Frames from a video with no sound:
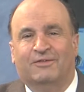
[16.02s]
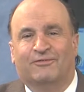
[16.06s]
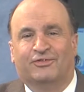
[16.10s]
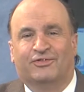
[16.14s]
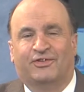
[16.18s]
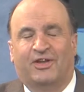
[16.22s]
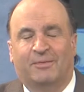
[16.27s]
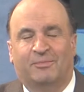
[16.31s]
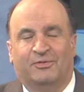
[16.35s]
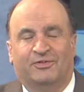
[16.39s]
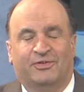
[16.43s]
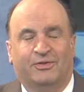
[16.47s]

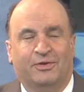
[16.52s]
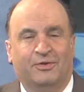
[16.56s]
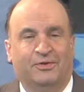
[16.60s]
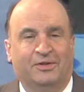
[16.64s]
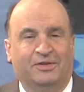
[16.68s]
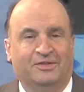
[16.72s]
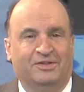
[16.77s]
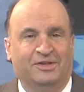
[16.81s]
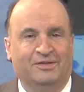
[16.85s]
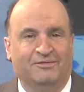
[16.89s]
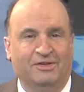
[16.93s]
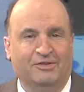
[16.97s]

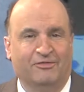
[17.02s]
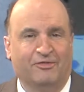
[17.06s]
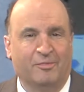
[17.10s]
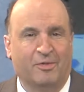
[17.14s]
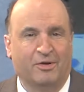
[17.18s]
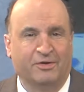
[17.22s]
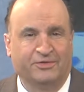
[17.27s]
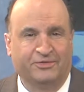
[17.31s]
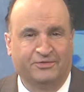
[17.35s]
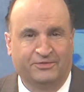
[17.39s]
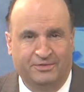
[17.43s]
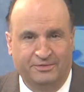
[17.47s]
Cybersecurity T V from
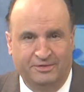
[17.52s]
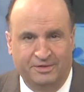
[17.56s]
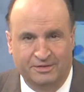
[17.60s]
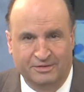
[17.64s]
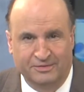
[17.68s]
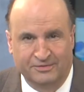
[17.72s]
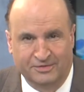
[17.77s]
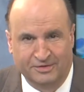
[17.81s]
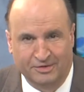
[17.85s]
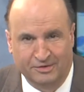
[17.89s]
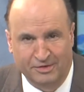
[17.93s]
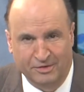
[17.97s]
our
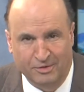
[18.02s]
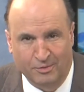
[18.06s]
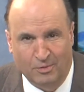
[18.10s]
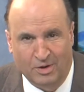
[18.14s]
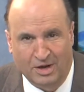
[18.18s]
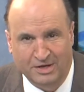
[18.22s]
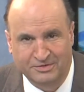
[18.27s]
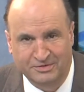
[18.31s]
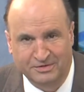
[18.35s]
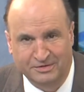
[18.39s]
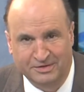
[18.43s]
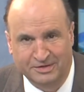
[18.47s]
studios here near
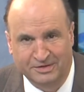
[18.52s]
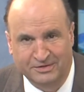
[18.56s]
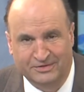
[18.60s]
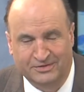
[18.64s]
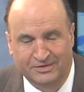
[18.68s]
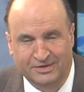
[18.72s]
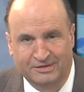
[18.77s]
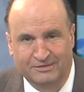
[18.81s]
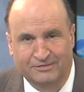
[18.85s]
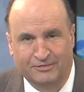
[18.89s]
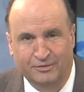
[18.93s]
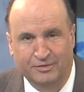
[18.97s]
Washington, D
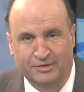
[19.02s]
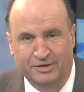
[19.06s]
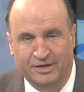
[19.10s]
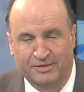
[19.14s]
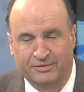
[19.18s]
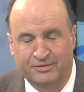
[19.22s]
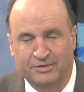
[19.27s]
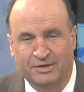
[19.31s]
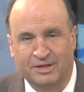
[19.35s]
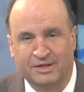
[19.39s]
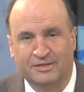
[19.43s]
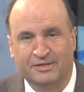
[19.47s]
C for
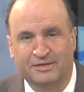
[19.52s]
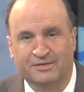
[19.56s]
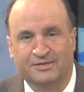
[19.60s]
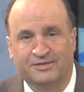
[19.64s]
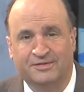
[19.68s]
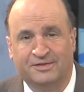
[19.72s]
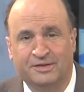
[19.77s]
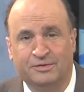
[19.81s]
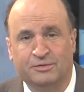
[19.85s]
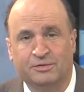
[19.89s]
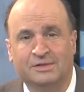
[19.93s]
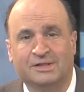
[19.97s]
another in the
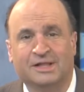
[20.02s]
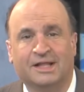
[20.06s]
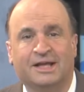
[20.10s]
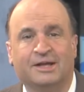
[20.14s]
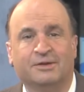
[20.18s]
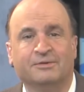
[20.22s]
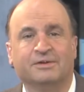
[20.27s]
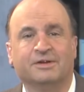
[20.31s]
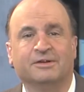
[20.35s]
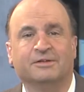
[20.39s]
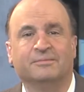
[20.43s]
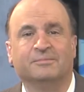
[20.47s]

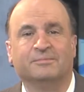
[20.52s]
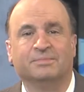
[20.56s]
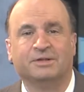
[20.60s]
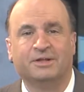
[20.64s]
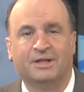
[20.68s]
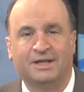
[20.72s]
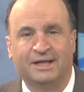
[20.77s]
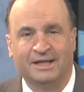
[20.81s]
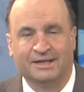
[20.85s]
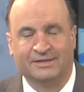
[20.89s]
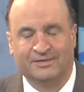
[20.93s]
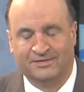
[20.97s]
SteelCloud
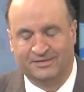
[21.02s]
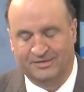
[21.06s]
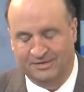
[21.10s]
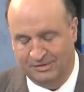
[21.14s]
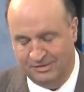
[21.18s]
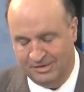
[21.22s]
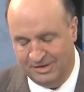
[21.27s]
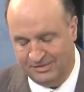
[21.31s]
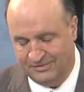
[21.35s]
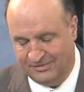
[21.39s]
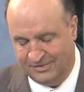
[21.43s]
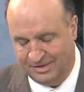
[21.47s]
Compliance
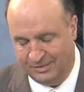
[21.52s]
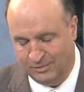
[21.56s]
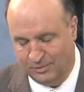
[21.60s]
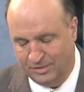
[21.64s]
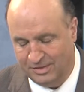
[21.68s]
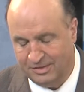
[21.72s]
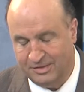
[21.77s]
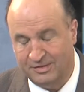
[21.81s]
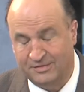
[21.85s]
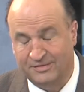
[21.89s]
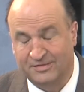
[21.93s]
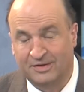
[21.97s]
Series. And
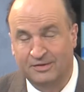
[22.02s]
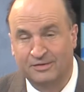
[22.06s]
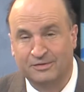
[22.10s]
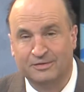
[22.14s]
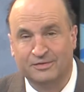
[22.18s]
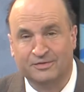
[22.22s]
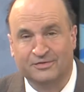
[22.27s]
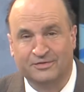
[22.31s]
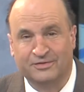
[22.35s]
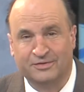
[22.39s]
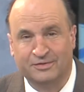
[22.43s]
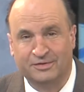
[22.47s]
with us here
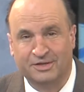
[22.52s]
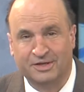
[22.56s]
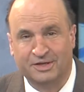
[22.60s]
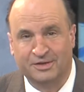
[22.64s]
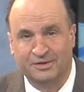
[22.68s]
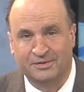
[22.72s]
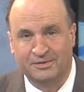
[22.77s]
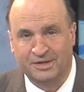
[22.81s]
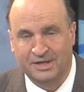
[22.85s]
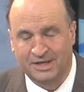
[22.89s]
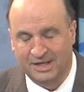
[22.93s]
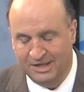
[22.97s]
in the
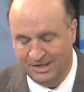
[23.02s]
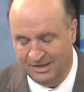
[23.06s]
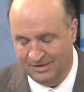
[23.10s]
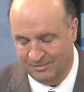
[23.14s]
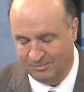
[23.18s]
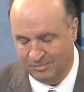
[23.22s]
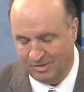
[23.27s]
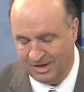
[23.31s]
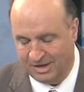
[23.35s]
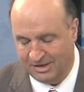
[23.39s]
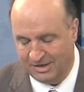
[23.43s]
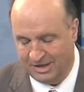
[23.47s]
studio is Brian